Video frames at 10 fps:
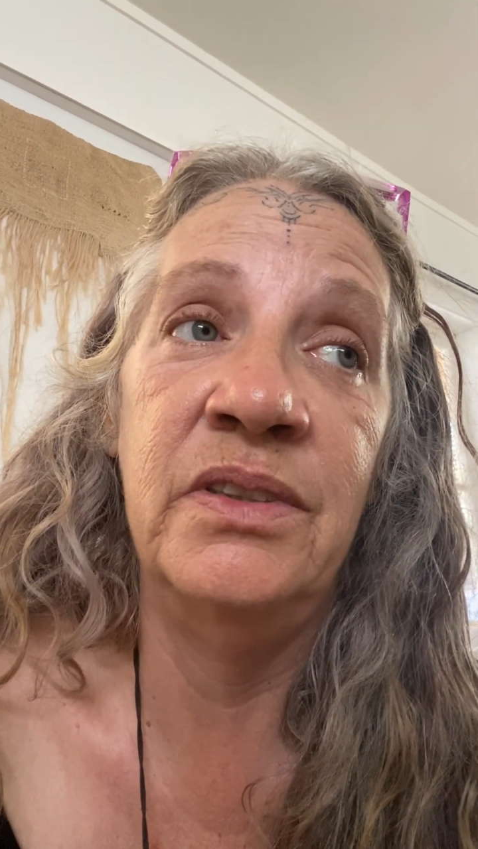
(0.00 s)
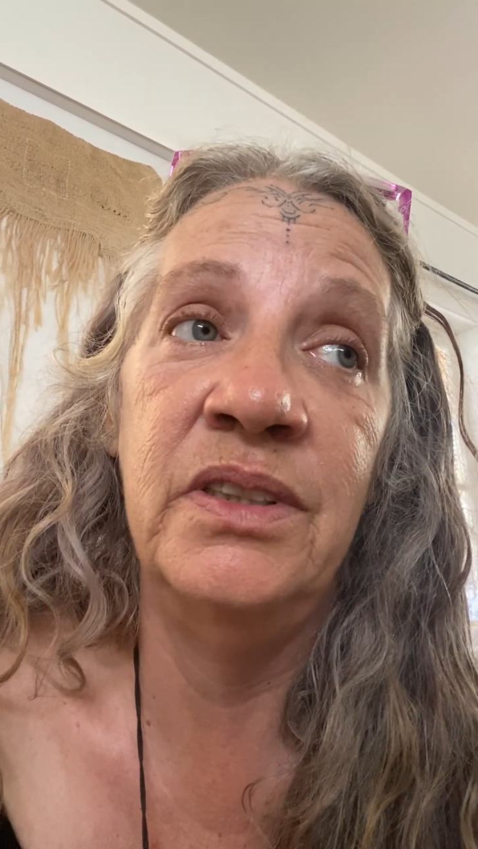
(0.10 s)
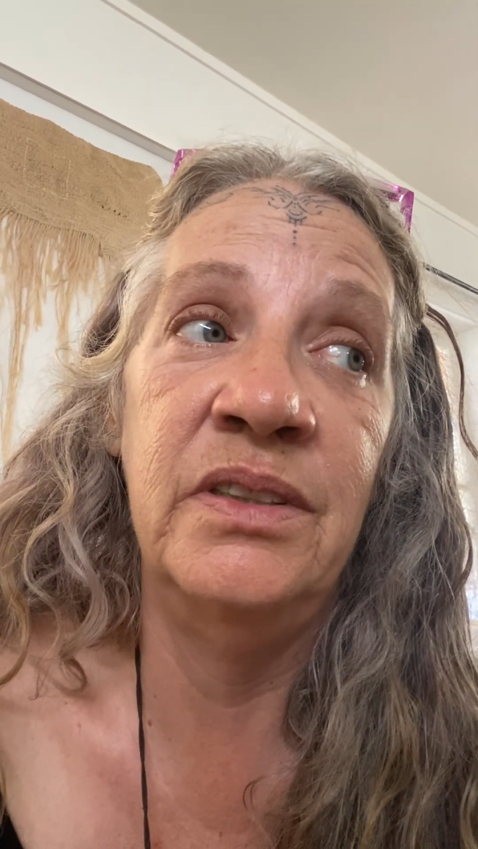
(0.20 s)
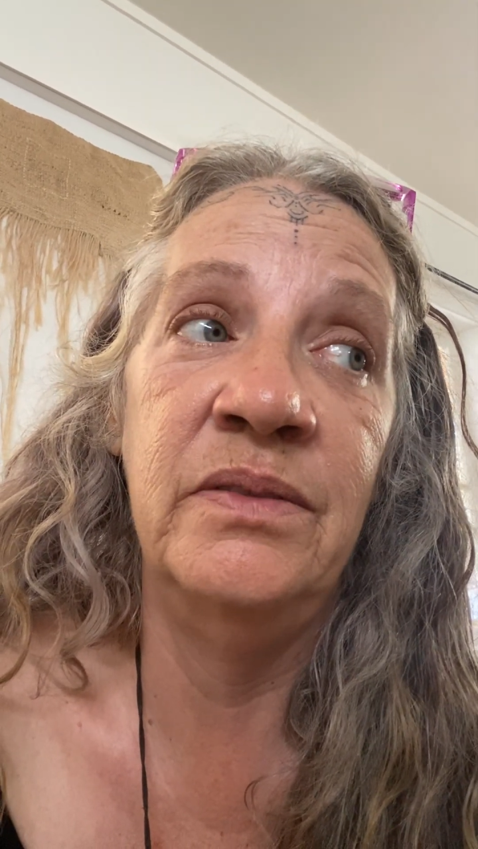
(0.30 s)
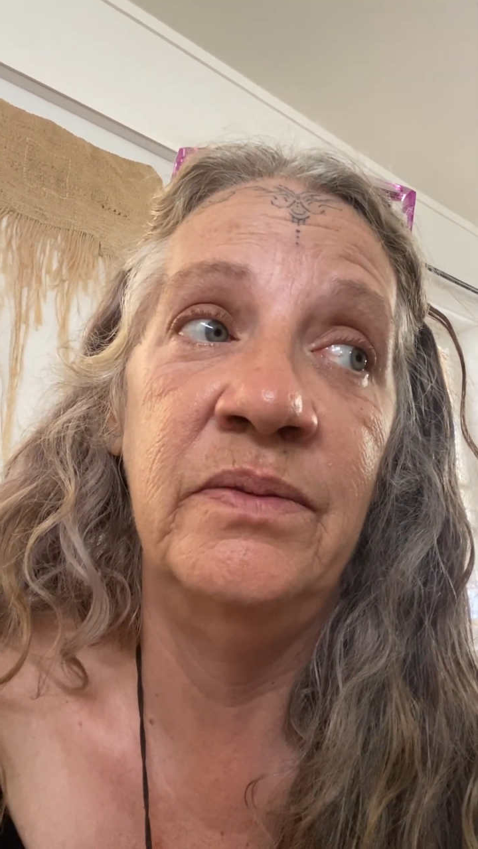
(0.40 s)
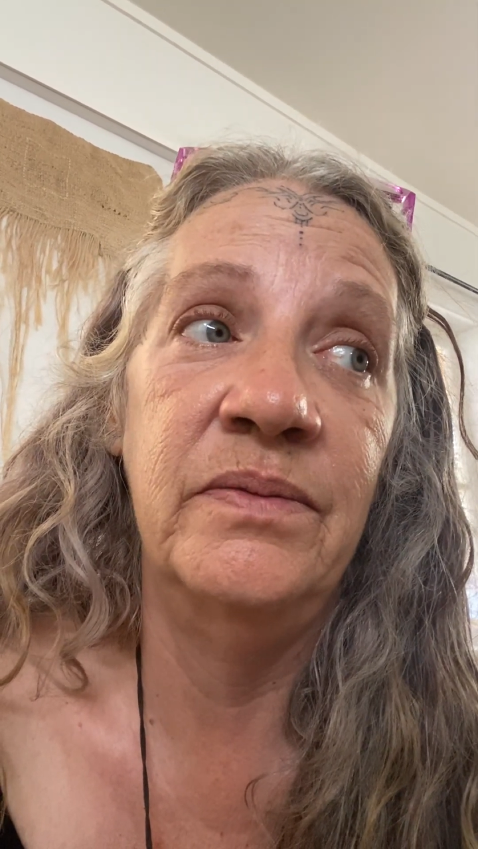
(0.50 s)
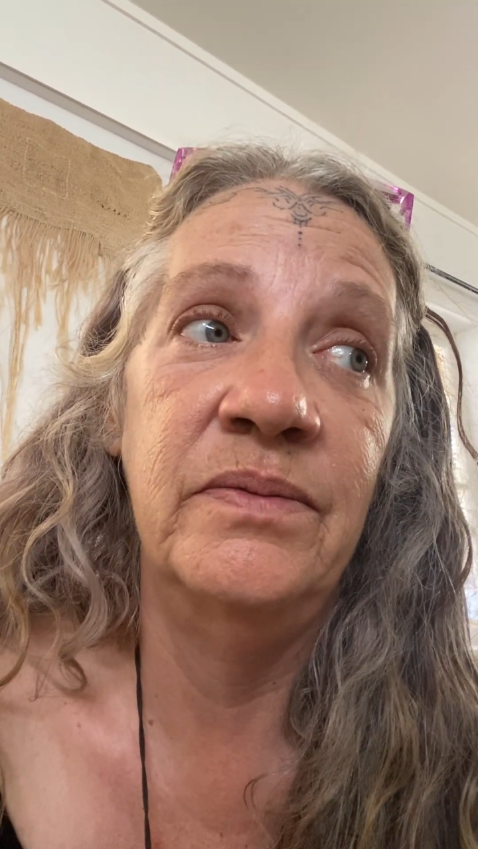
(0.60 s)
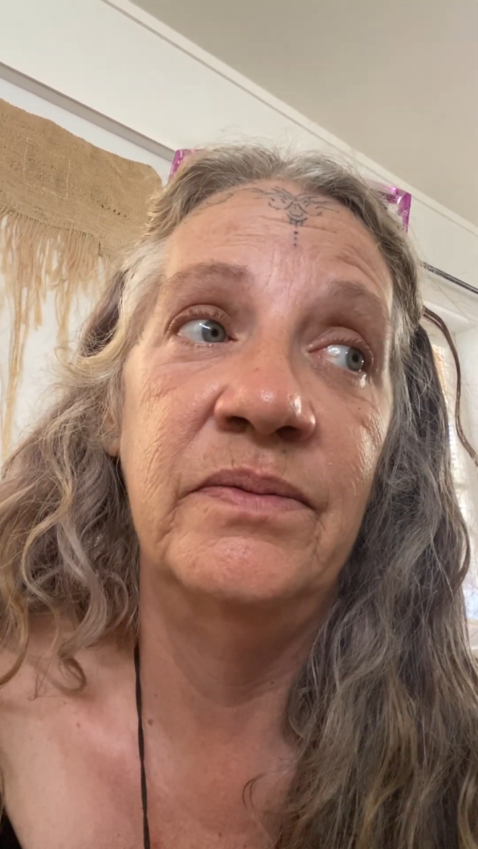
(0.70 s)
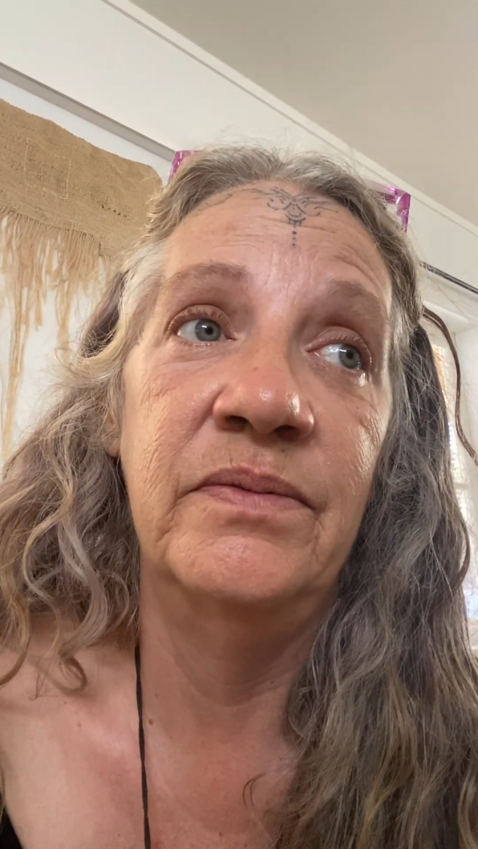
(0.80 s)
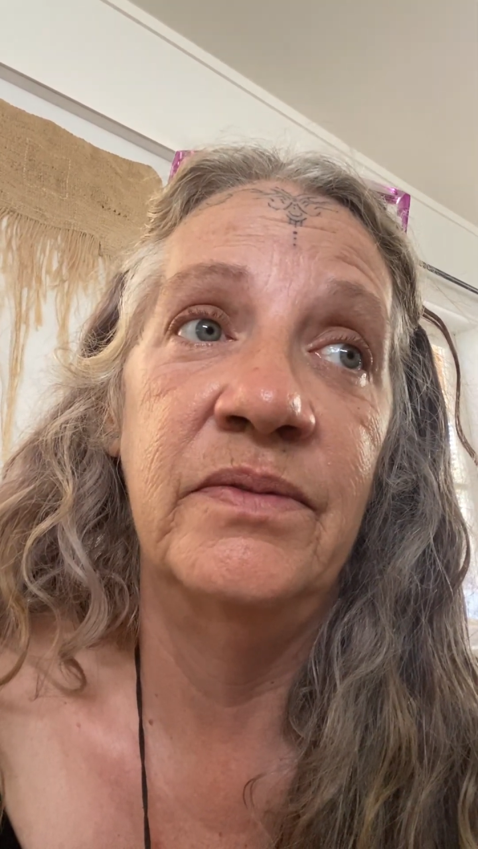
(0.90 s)
to
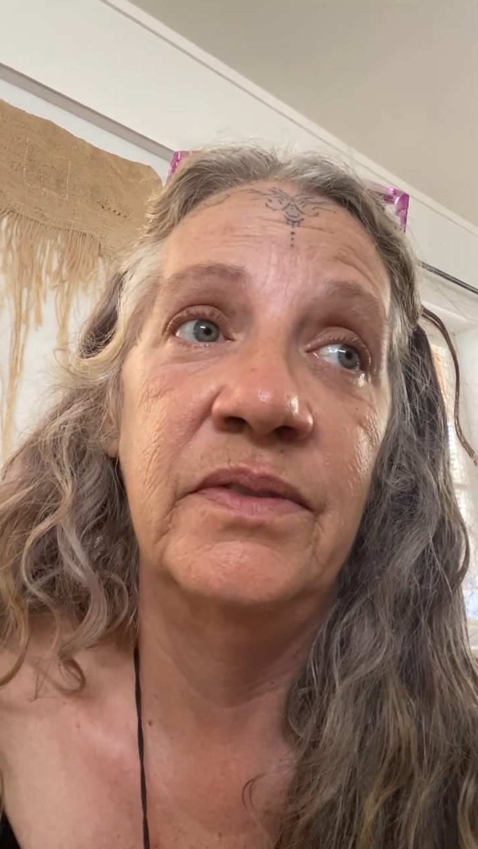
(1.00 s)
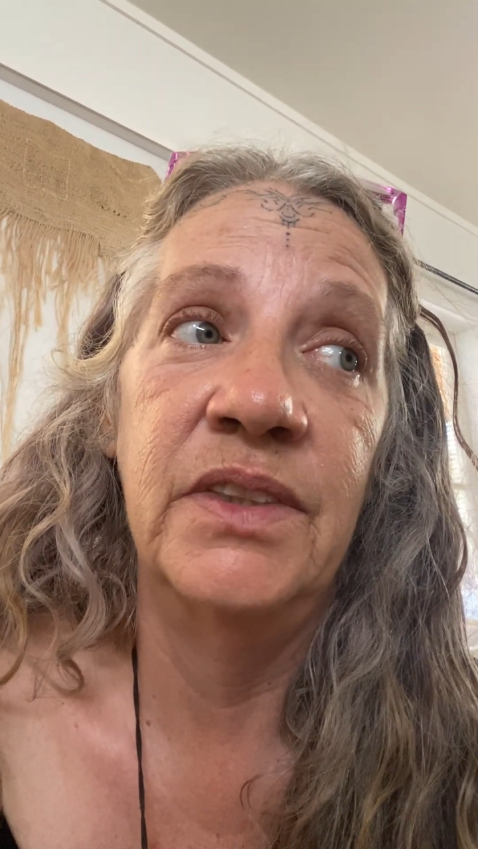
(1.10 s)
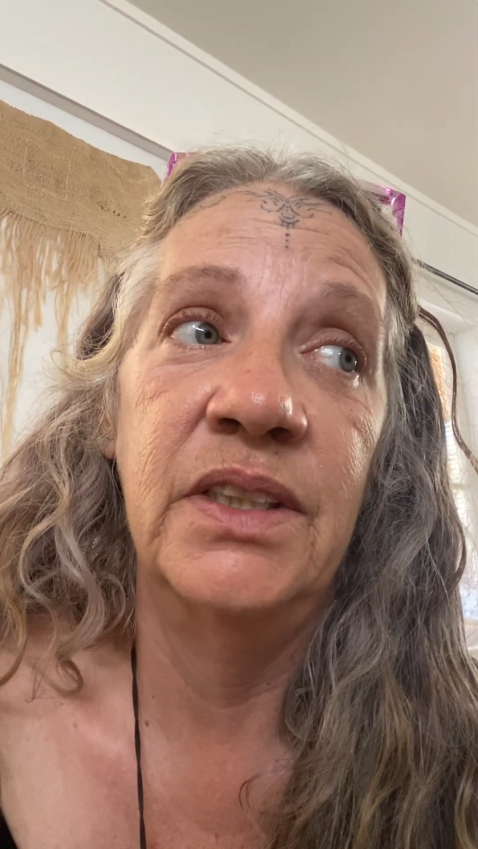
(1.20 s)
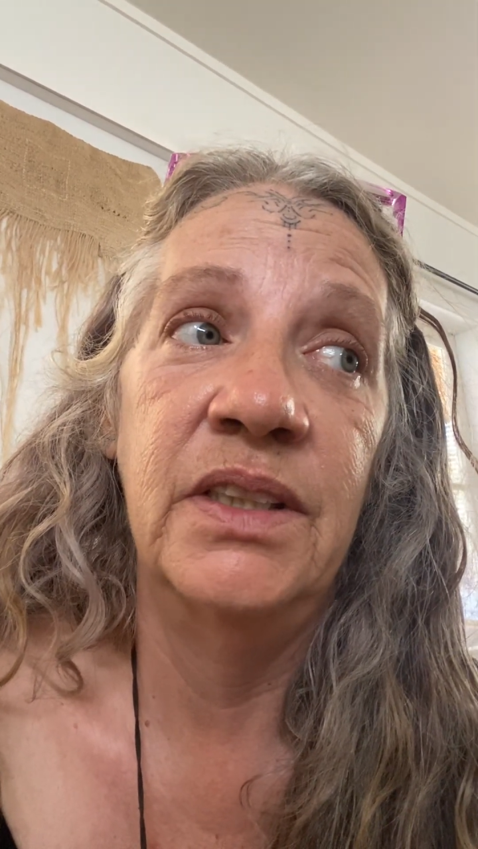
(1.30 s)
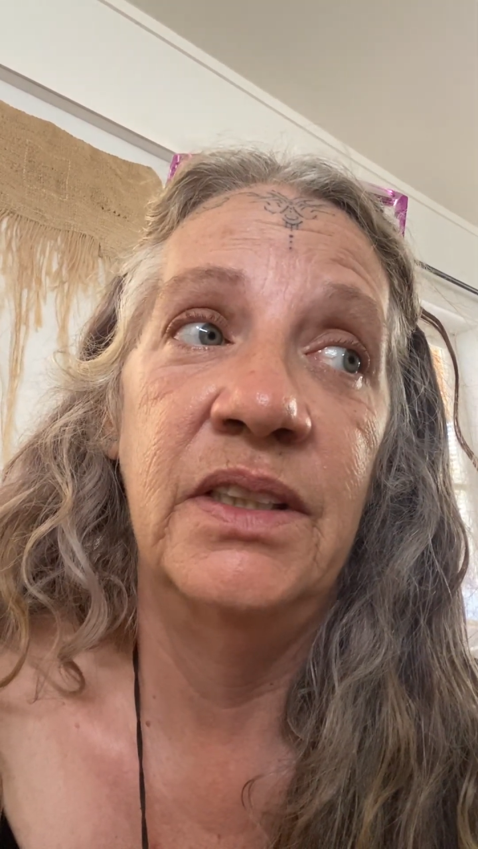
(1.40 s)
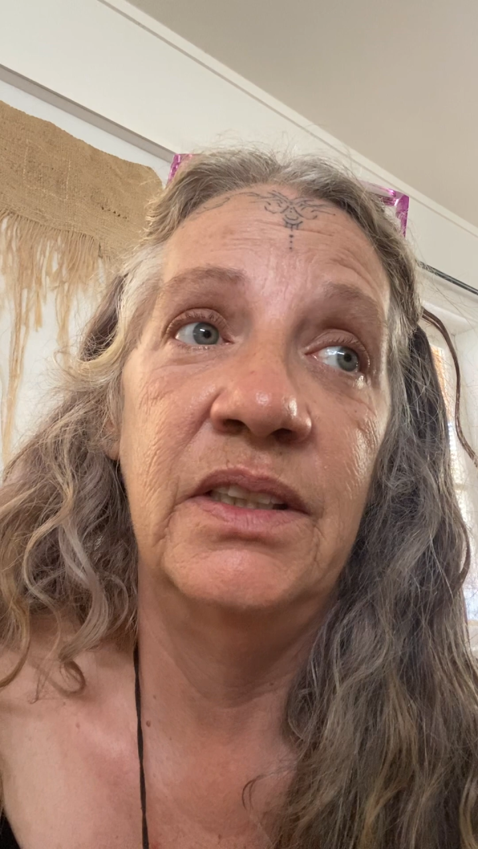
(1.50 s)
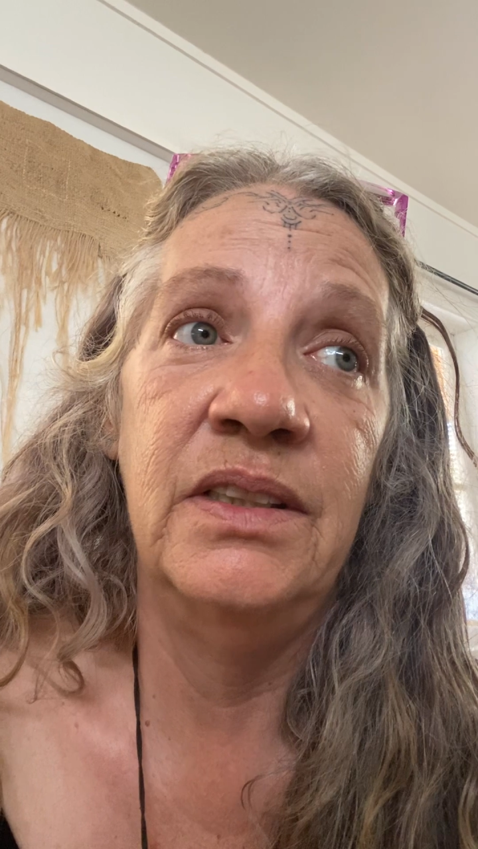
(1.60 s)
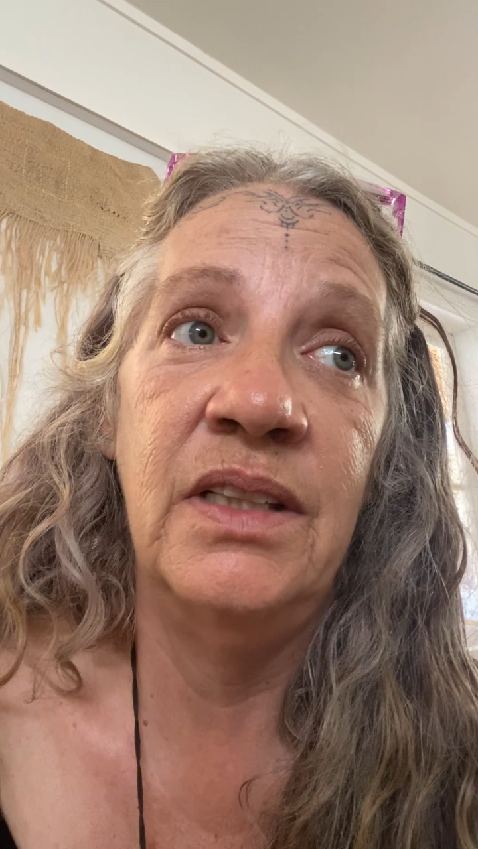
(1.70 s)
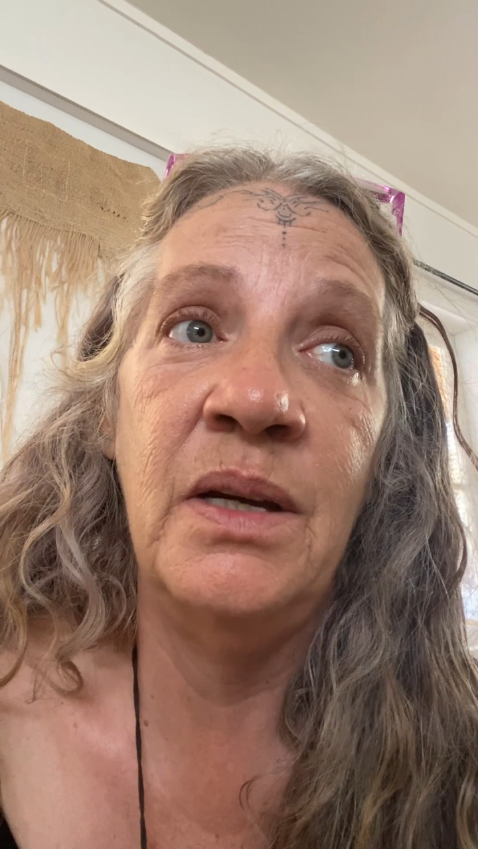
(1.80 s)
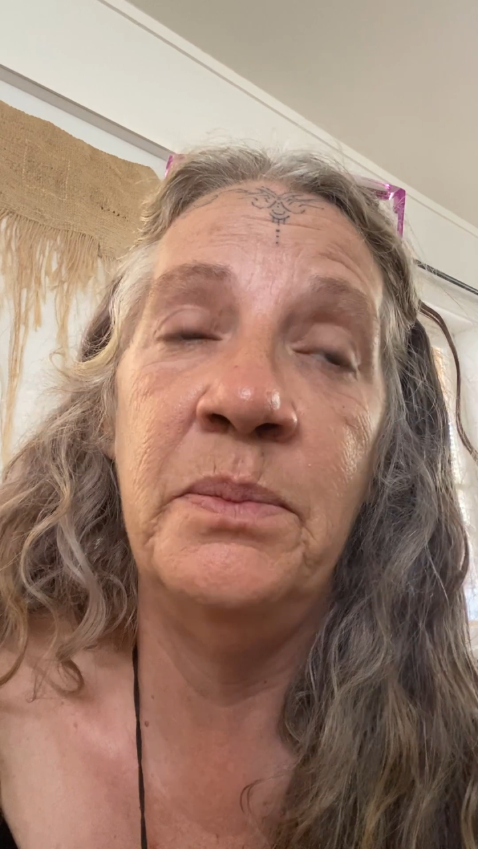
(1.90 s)

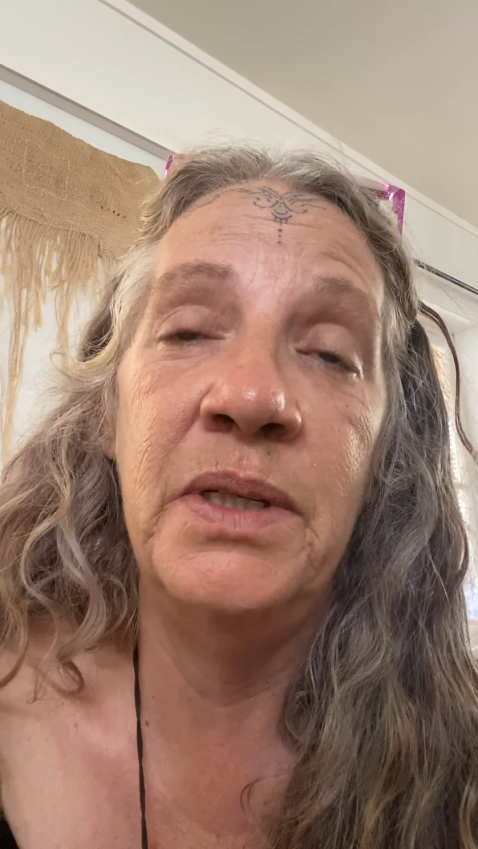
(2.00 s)
not